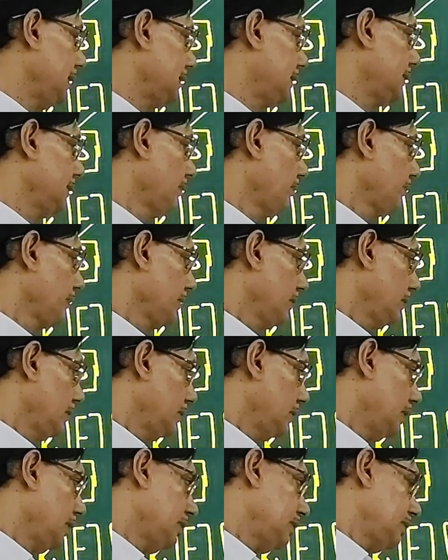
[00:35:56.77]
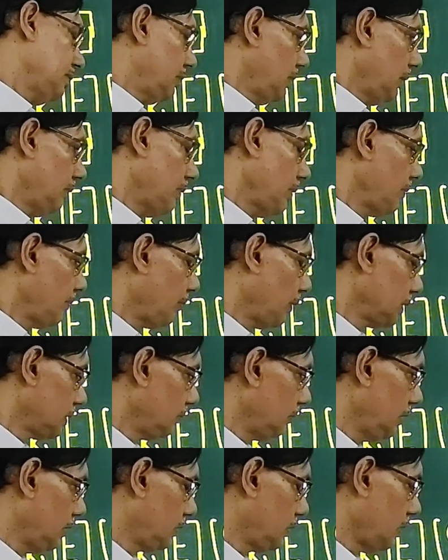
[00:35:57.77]
that yes, there may be
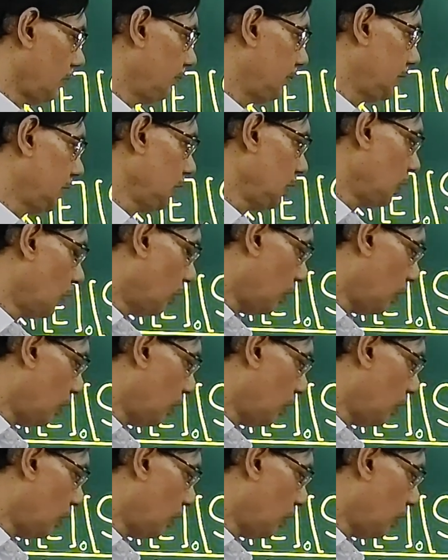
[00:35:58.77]
possibility of